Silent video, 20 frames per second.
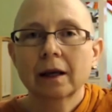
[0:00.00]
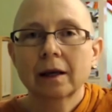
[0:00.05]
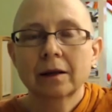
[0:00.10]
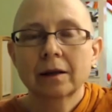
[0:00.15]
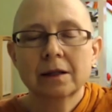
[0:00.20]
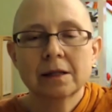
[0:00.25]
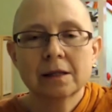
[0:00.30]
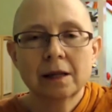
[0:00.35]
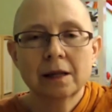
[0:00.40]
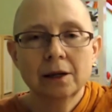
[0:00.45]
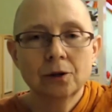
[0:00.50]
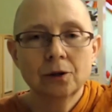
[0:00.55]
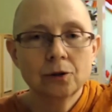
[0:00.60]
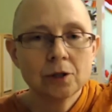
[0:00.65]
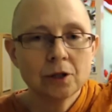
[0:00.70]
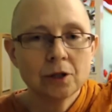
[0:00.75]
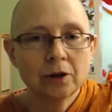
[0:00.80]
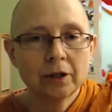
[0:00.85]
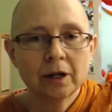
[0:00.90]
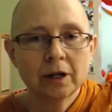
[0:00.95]
Let's say you
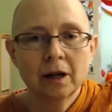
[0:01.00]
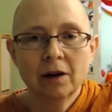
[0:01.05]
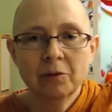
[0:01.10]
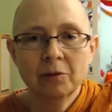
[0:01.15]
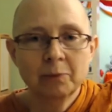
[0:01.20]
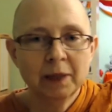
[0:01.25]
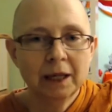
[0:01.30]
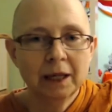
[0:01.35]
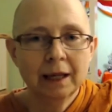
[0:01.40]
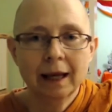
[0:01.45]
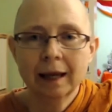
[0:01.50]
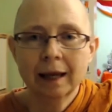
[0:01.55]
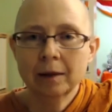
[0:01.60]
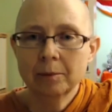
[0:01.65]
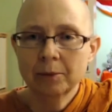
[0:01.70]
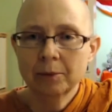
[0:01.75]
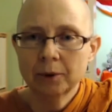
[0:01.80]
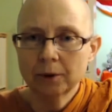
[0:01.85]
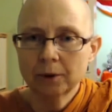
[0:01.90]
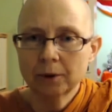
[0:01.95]
started off being
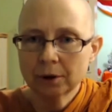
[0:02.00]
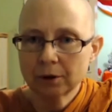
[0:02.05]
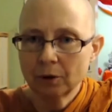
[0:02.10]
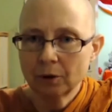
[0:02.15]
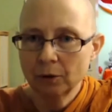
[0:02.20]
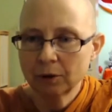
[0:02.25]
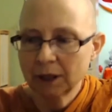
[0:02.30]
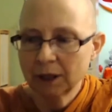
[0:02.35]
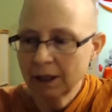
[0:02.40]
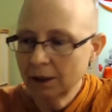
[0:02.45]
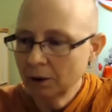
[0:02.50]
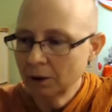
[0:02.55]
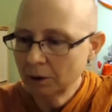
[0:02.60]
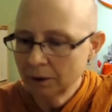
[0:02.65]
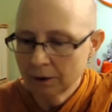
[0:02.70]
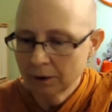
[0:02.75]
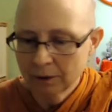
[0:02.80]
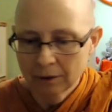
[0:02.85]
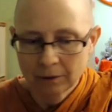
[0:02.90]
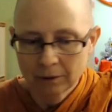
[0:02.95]
able to only
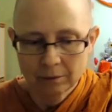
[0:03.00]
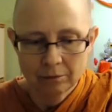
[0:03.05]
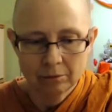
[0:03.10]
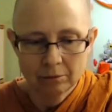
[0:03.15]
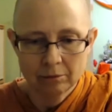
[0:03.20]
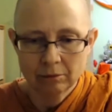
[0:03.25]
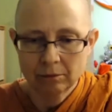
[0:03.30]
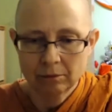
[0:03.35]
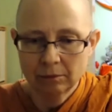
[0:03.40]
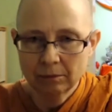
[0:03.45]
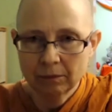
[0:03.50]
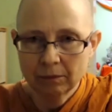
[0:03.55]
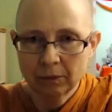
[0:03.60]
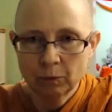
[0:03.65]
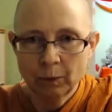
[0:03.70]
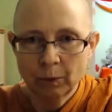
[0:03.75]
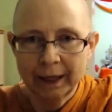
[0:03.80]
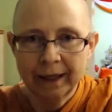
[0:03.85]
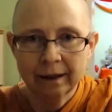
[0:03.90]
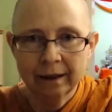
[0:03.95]

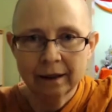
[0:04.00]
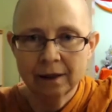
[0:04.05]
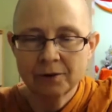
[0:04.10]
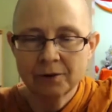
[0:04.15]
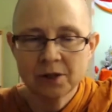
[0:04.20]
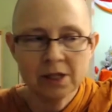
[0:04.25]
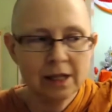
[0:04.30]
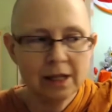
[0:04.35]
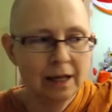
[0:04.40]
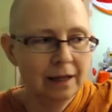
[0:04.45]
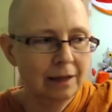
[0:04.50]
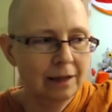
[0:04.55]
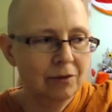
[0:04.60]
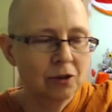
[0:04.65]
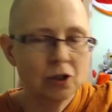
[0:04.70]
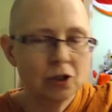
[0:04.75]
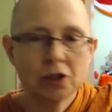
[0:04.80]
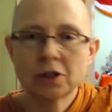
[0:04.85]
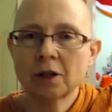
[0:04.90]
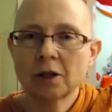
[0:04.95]
weight lift, say,
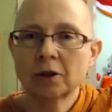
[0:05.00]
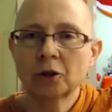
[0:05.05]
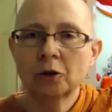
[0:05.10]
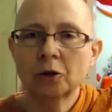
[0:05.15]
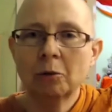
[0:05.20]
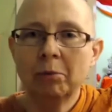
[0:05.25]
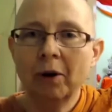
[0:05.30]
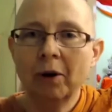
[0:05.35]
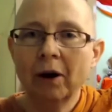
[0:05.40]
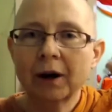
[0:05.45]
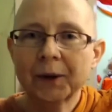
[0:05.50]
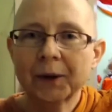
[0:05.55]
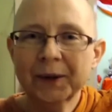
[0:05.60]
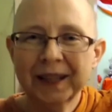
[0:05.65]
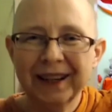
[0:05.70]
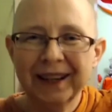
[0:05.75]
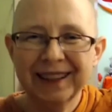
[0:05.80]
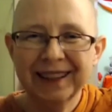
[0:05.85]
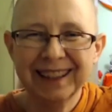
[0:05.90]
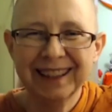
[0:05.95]
even just a little bar
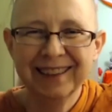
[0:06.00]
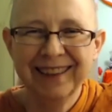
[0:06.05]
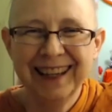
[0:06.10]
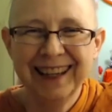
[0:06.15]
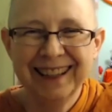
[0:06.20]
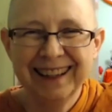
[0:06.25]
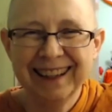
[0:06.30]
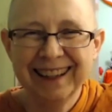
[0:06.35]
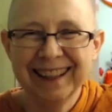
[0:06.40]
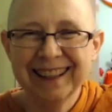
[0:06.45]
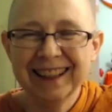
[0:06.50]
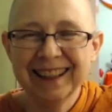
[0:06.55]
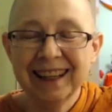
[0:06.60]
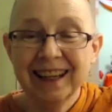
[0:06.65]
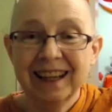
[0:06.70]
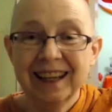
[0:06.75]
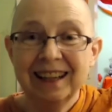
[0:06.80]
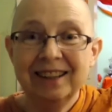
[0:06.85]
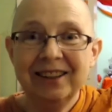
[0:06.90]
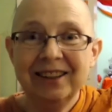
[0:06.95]
without any weight on it.
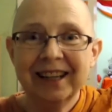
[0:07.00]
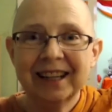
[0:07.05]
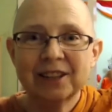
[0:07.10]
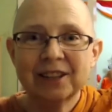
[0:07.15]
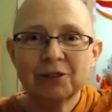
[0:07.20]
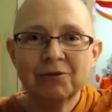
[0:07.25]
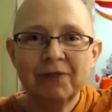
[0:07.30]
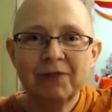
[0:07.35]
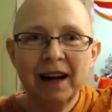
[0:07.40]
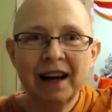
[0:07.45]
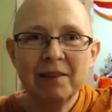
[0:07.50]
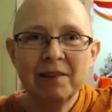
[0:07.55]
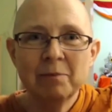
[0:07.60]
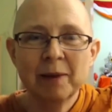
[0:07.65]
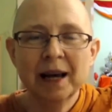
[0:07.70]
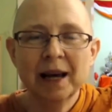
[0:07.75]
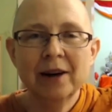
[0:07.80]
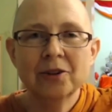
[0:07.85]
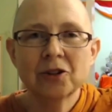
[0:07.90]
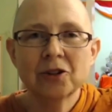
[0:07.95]
And then you get to 5
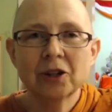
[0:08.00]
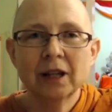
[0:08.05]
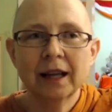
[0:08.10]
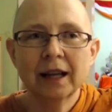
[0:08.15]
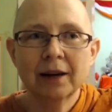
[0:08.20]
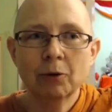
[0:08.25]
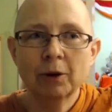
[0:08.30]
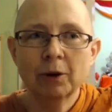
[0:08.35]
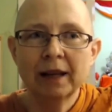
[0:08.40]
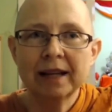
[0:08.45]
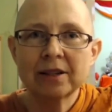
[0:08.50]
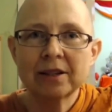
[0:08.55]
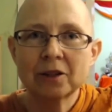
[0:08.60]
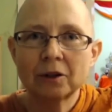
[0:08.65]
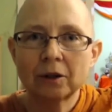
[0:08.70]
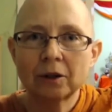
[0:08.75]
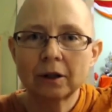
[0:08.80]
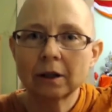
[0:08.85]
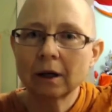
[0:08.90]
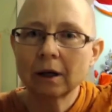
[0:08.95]
pounds. You're like, well, that's
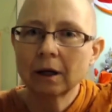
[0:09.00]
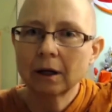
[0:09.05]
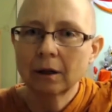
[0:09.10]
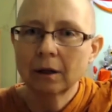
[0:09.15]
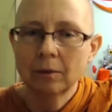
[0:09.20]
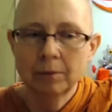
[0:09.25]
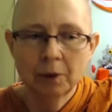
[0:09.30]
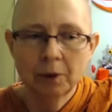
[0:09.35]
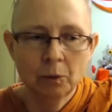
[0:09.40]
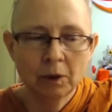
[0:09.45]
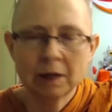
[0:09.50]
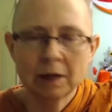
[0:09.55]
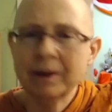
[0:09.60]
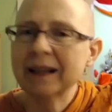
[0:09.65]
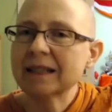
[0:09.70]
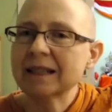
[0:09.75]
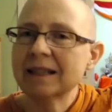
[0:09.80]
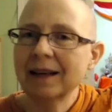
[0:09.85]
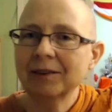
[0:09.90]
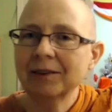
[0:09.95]
good. But what
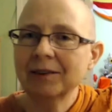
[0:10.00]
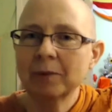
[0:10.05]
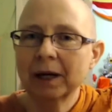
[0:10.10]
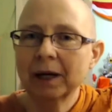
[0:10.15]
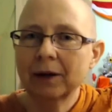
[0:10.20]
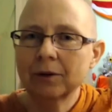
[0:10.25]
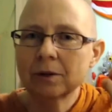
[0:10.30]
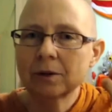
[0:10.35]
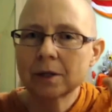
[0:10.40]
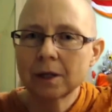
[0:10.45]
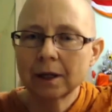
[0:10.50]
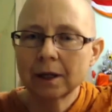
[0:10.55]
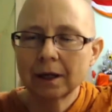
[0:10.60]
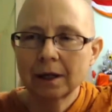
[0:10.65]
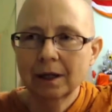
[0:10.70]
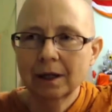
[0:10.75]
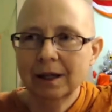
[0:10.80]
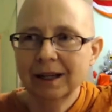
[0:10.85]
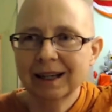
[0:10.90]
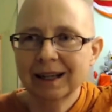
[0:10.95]
about 7 pounds?
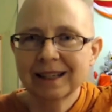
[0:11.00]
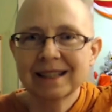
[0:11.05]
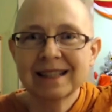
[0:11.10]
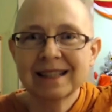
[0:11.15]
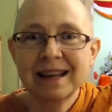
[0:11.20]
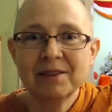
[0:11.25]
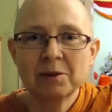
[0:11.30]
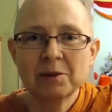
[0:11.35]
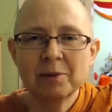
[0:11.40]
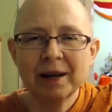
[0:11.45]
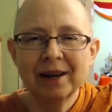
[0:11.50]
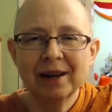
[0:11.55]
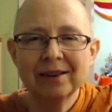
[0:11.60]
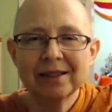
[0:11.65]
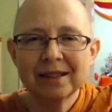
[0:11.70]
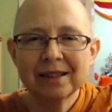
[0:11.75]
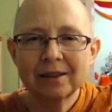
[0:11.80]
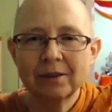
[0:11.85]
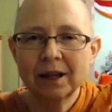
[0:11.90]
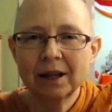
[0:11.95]
Then you get 7
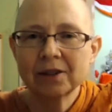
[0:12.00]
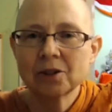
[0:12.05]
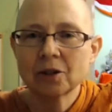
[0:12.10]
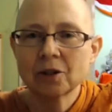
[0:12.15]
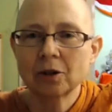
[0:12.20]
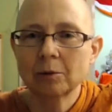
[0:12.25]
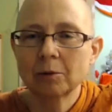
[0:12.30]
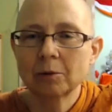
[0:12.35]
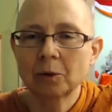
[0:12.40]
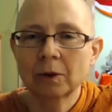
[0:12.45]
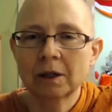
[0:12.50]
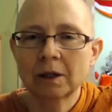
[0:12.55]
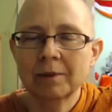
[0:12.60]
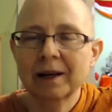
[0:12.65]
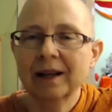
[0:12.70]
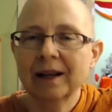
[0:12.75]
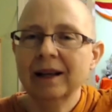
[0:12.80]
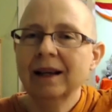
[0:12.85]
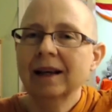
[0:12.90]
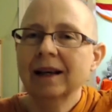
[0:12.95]
pounds. That's good. But what
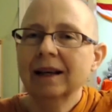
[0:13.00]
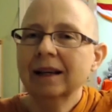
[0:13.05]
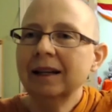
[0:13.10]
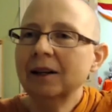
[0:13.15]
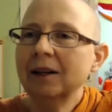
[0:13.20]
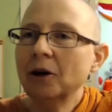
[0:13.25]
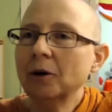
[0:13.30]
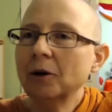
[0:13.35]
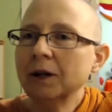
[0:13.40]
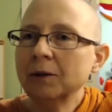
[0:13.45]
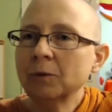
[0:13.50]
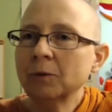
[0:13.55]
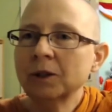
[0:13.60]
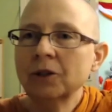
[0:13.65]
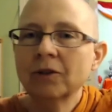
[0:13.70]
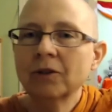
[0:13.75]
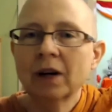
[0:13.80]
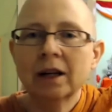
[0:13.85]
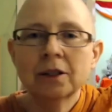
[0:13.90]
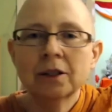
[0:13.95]
about, and when
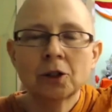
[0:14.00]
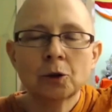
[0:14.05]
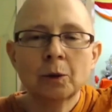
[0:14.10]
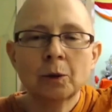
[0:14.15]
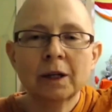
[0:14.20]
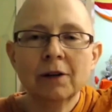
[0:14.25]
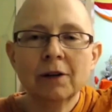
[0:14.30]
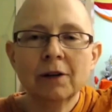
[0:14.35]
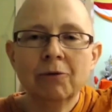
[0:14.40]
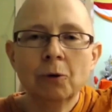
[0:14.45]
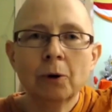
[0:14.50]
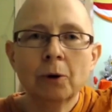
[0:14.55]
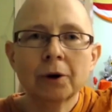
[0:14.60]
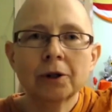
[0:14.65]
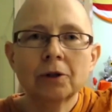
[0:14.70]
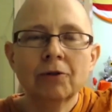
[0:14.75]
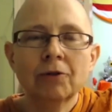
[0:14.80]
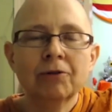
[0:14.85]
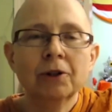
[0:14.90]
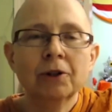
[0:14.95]
you've gotten to 24,
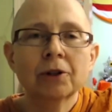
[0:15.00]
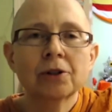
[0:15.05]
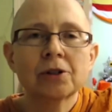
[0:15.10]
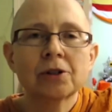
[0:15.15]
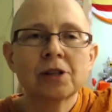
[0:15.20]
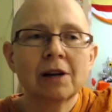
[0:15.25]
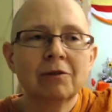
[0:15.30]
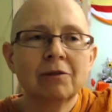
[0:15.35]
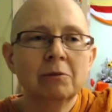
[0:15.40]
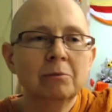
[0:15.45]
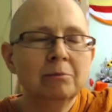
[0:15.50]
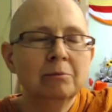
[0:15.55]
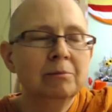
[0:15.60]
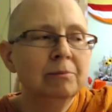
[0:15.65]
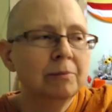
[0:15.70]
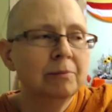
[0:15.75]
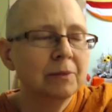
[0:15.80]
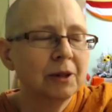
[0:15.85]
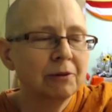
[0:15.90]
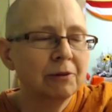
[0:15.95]
you feel yourself
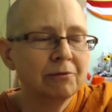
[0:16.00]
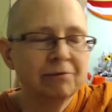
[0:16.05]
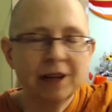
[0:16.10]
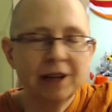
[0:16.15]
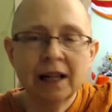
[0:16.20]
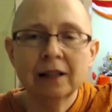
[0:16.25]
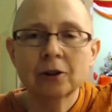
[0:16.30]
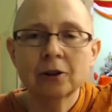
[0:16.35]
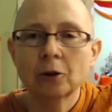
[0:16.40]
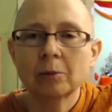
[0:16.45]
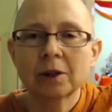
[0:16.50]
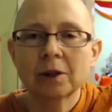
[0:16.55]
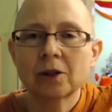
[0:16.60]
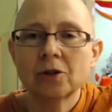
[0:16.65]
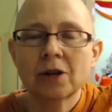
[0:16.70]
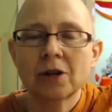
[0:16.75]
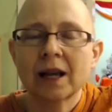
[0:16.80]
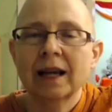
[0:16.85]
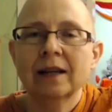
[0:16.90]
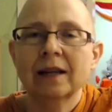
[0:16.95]
a failure because
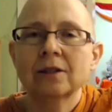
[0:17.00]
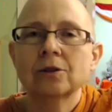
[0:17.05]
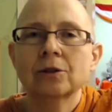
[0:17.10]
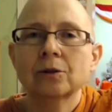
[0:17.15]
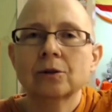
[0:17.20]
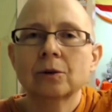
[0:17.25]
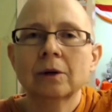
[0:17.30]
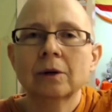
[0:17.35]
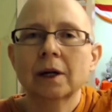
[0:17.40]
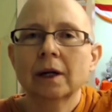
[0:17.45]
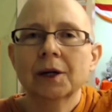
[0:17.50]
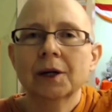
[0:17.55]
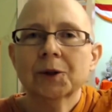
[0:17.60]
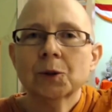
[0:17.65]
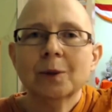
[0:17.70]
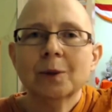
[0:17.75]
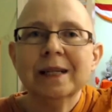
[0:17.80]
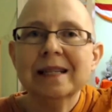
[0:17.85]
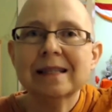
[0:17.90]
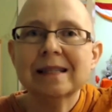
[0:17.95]
you can't do
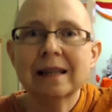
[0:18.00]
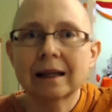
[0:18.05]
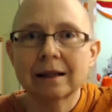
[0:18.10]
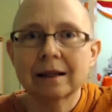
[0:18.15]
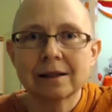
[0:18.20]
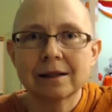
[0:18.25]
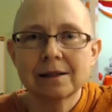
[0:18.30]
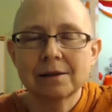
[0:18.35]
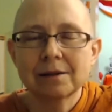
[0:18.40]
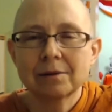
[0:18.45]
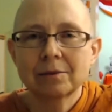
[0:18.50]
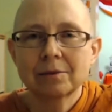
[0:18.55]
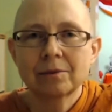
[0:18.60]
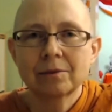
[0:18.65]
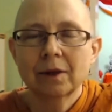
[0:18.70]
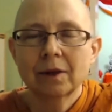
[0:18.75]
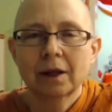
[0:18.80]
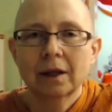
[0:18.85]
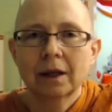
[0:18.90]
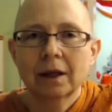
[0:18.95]
26.
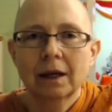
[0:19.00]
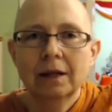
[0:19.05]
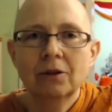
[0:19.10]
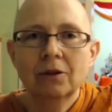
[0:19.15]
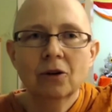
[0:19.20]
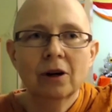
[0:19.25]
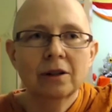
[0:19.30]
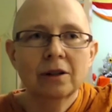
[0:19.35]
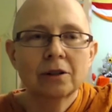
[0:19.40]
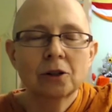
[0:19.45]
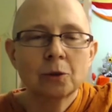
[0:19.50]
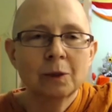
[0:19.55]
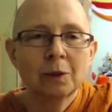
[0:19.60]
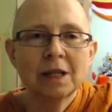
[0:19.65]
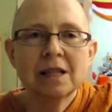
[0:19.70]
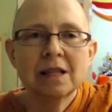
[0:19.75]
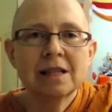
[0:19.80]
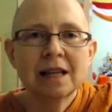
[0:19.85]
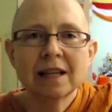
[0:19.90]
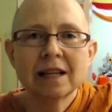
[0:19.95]
And you've gotten to
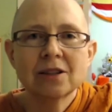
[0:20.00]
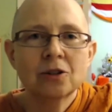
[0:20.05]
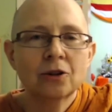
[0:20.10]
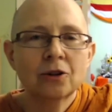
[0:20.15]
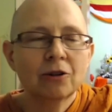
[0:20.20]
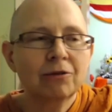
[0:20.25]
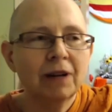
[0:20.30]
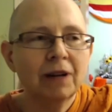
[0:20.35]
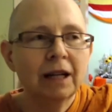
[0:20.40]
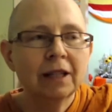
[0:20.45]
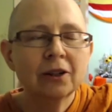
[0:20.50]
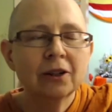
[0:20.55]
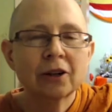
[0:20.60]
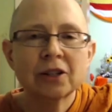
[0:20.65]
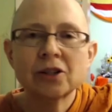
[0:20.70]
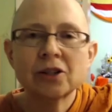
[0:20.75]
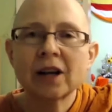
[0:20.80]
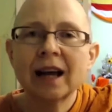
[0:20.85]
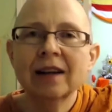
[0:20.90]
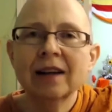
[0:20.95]
26 and you're a failure
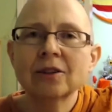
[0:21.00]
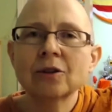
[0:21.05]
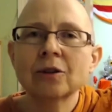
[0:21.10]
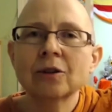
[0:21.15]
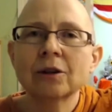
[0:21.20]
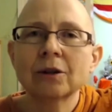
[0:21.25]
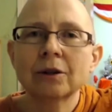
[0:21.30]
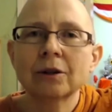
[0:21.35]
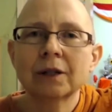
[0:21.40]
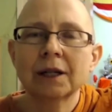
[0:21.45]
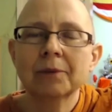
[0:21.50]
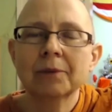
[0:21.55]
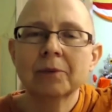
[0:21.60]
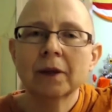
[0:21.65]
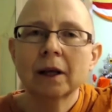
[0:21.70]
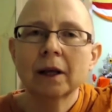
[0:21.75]
because you can't do 30.